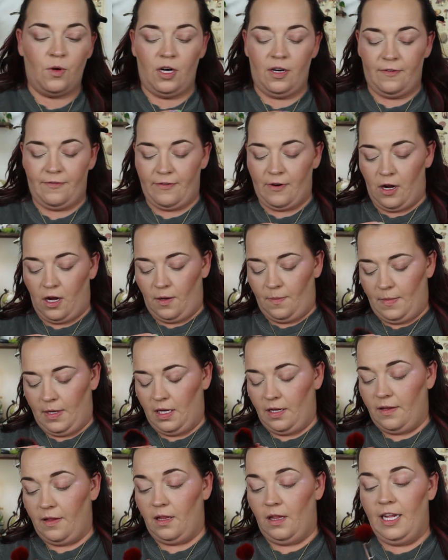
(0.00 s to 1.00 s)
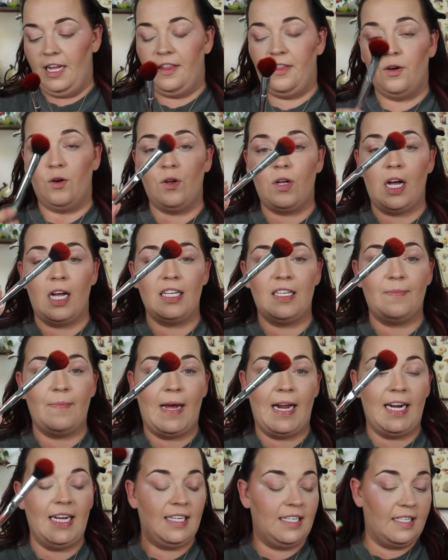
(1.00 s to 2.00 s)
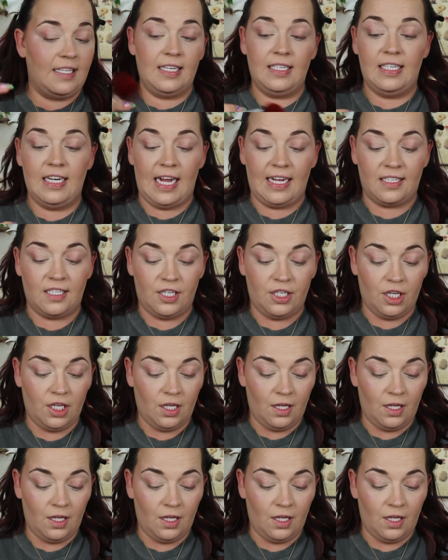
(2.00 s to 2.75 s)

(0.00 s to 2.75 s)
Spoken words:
one from Lethal Cosmetics, the Dexter